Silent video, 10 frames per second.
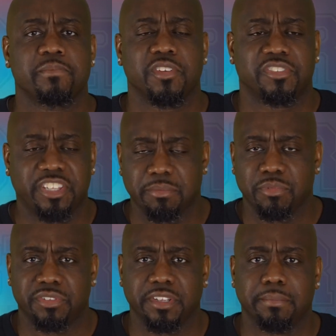You're sitting
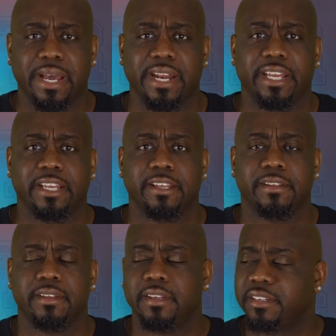with somebody,
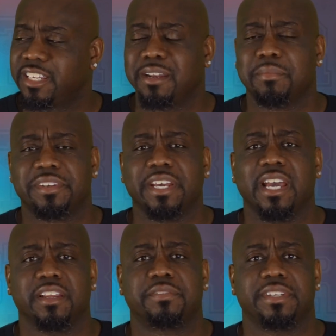tell them to tie
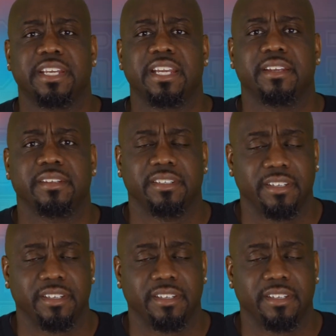it up today.